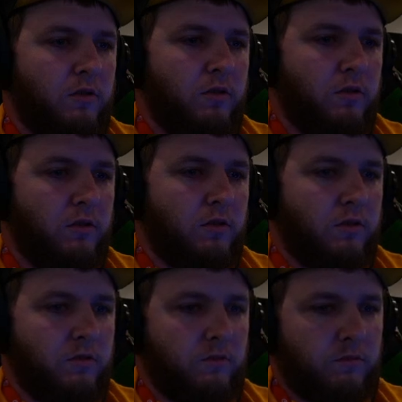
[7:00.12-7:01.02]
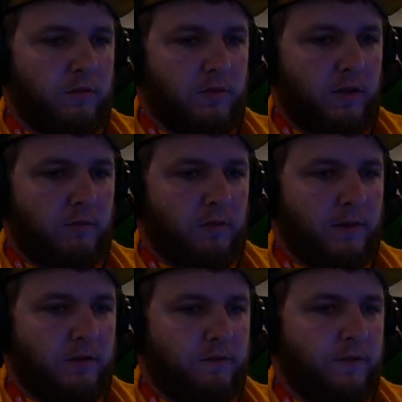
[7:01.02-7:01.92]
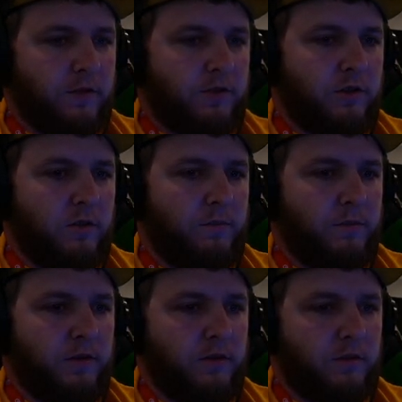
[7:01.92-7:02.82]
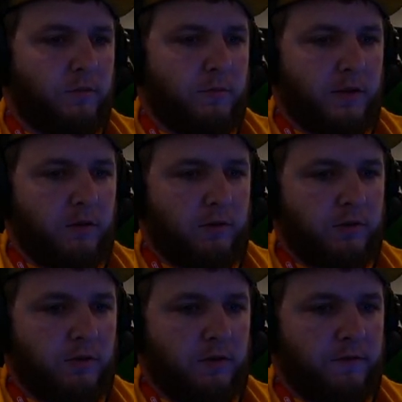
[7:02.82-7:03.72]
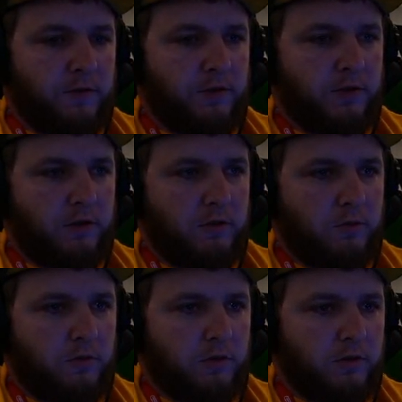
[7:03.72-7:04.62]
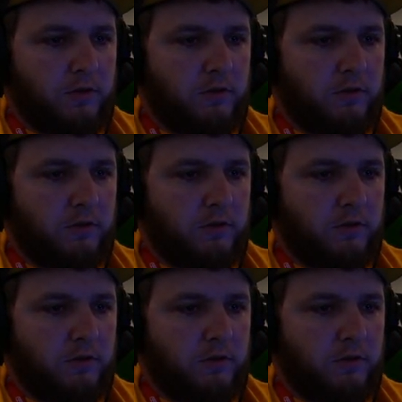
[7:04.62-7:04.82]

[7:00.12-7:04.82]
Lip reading: And with that, we're about to finish up, and then we'll be going to our first stunt course.